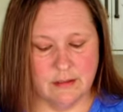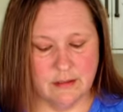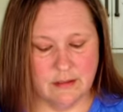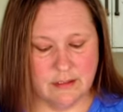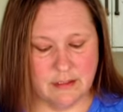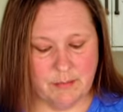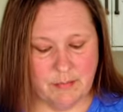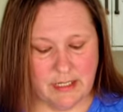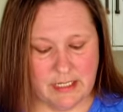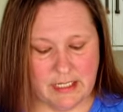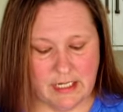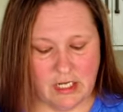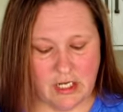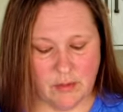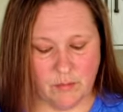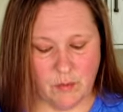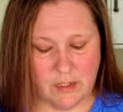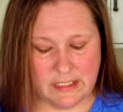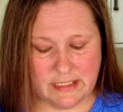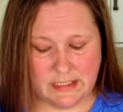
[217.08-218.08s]
Depending
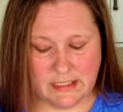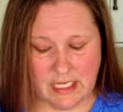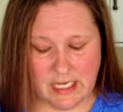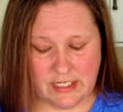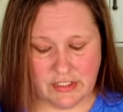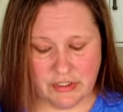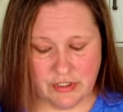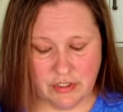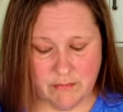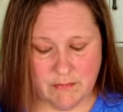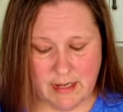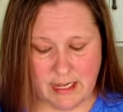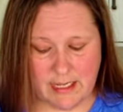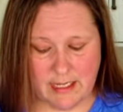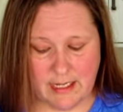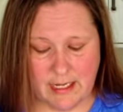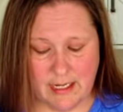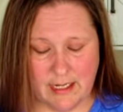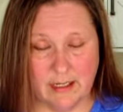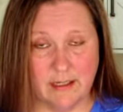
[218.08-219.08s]
on what size you're
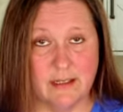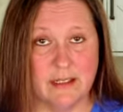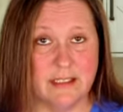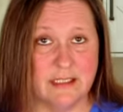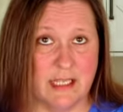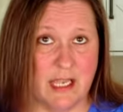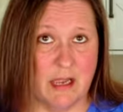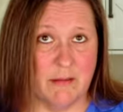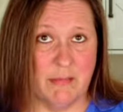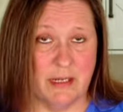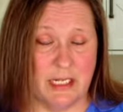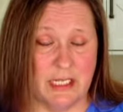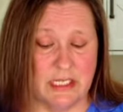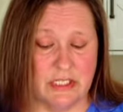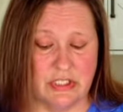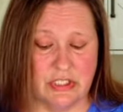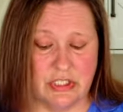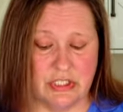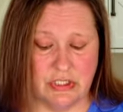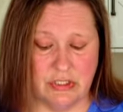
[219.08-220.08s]
making is how many
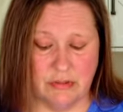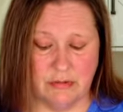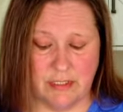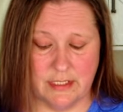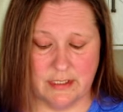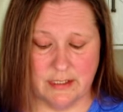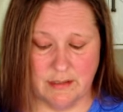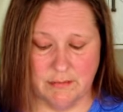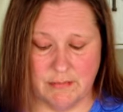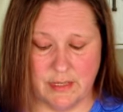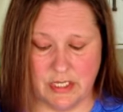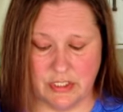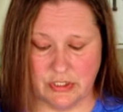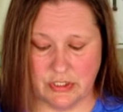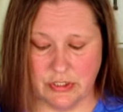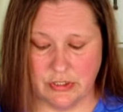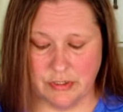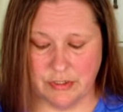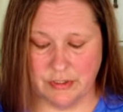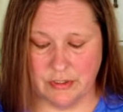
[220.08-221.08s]
inches you need to
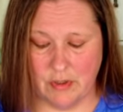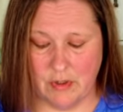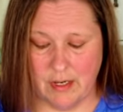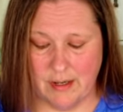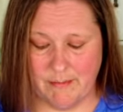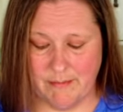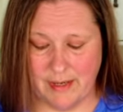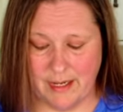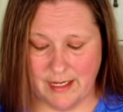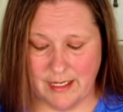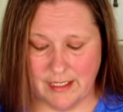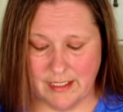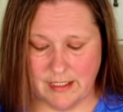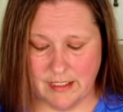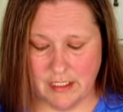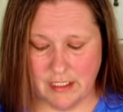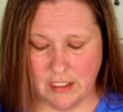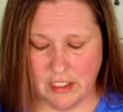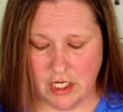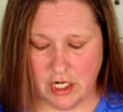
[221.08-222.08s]
measure. So I'm
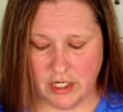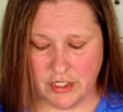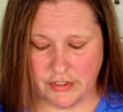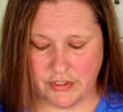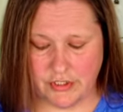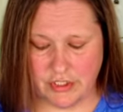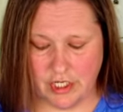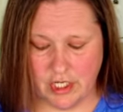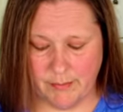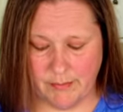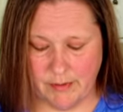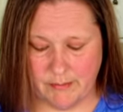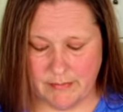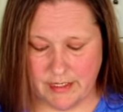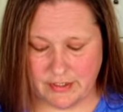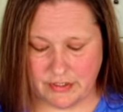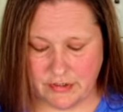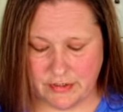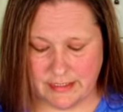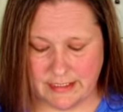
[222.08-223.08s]
making the large. I'll be
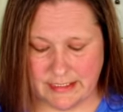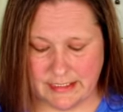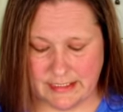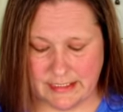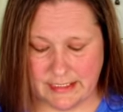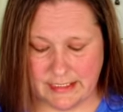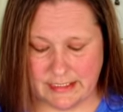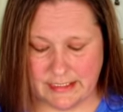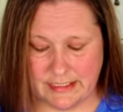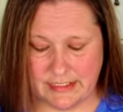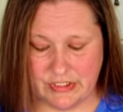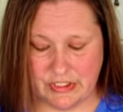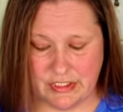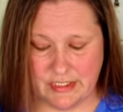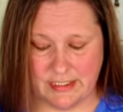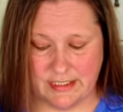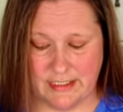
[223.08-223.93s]
measuring 6 inches